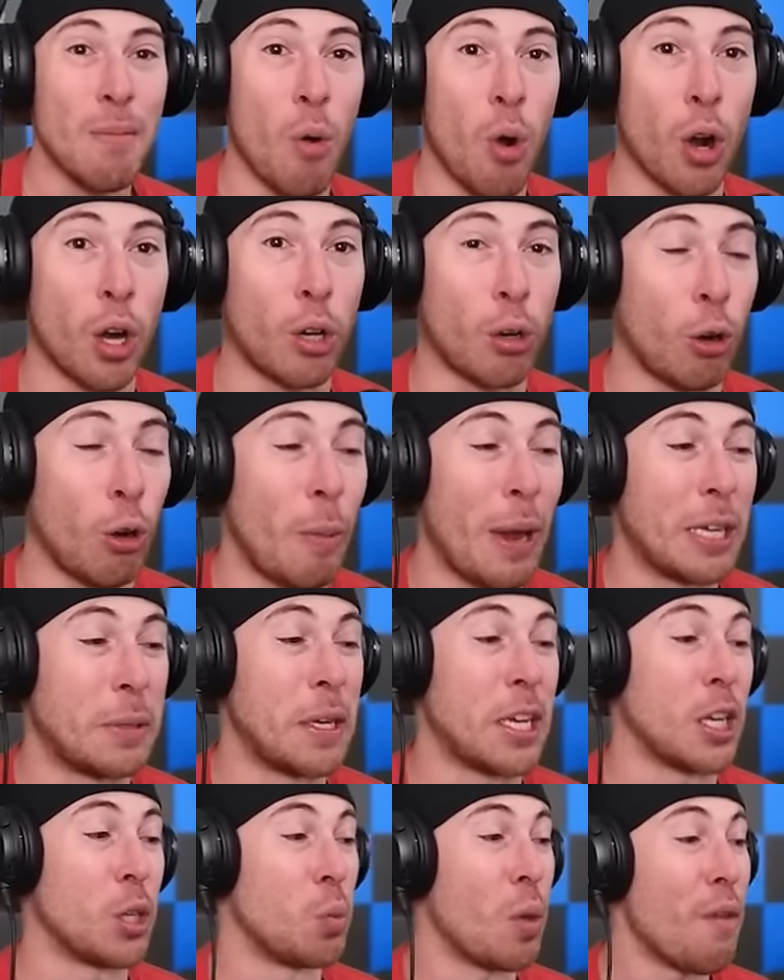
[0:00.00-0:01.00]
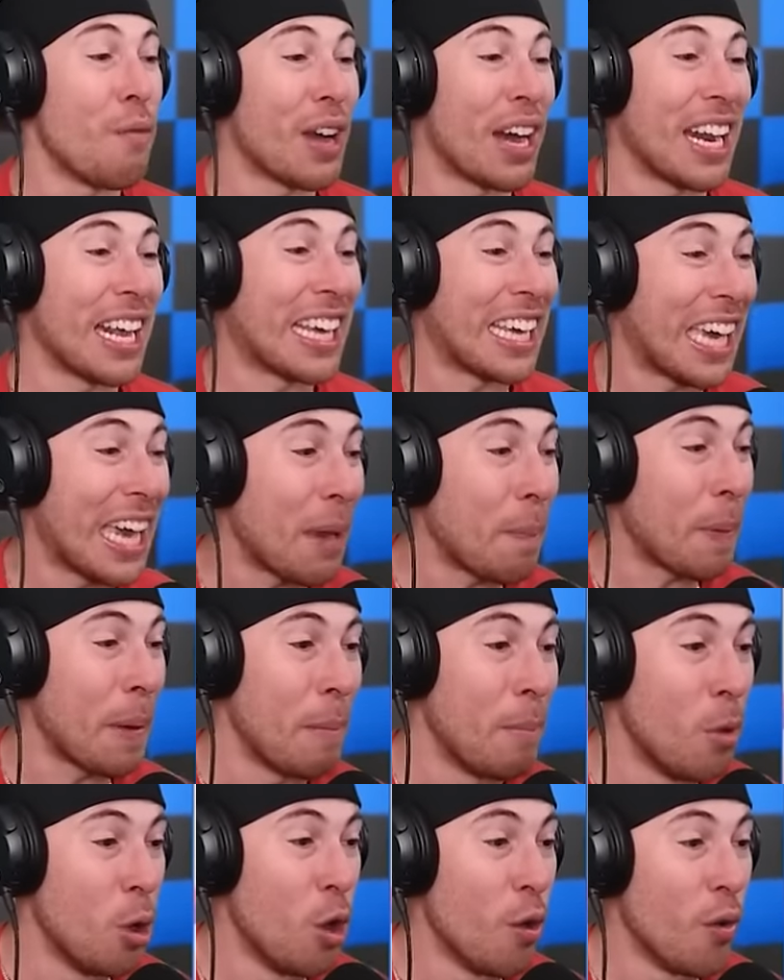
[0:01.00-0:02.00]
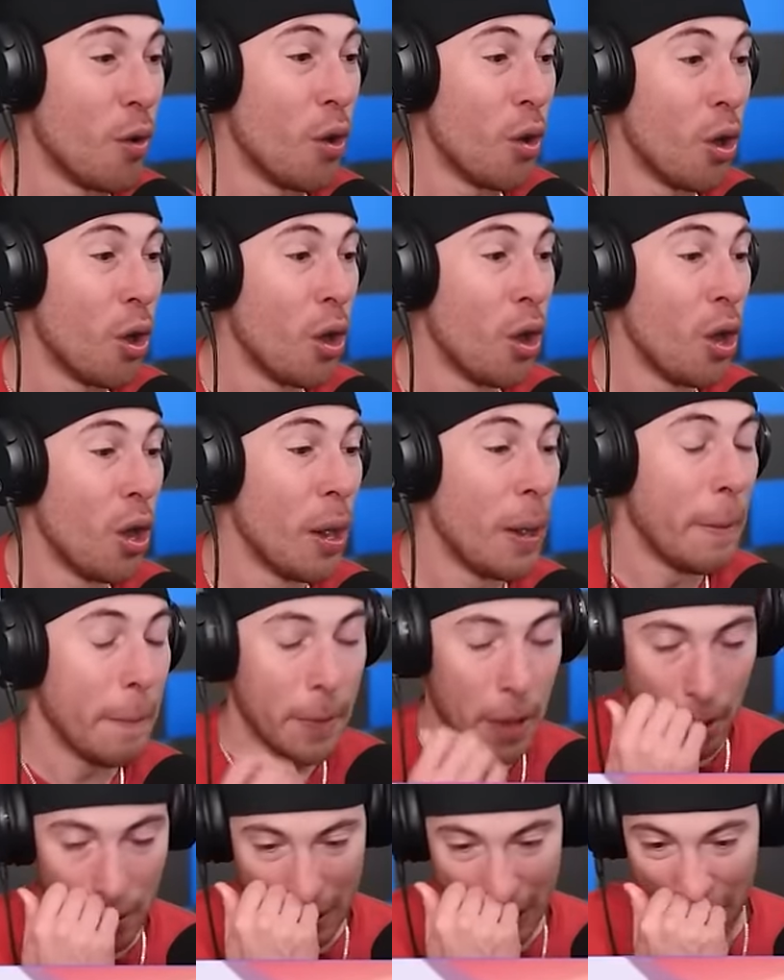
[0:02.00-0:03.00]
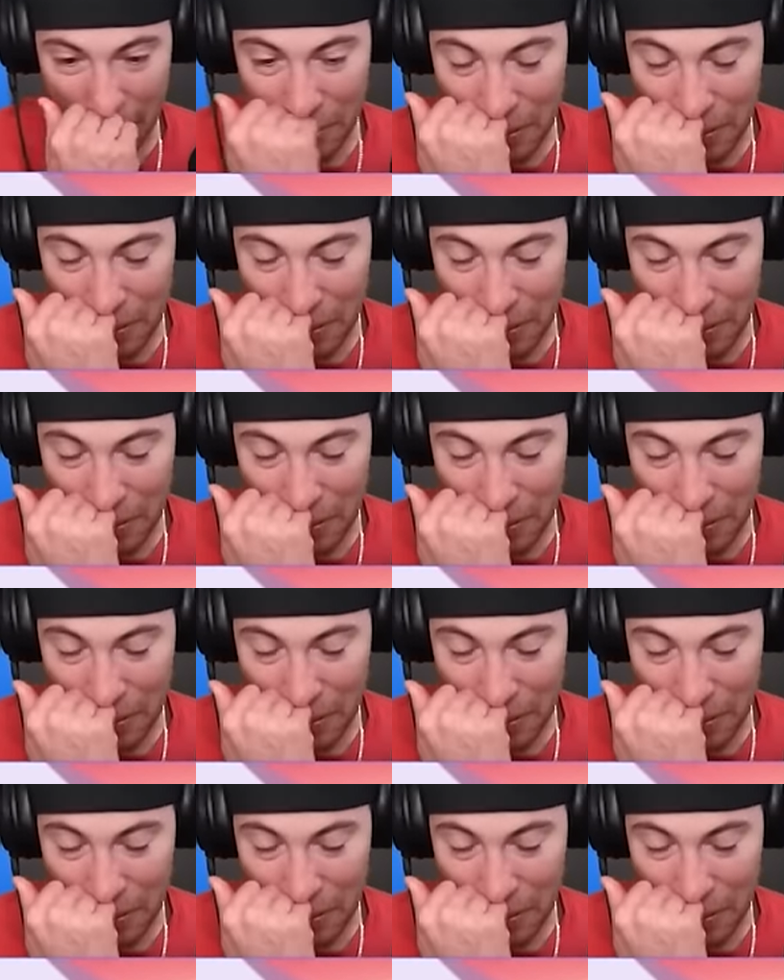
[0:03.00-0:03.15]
more crewmates because we've got to keep it moving. Okay,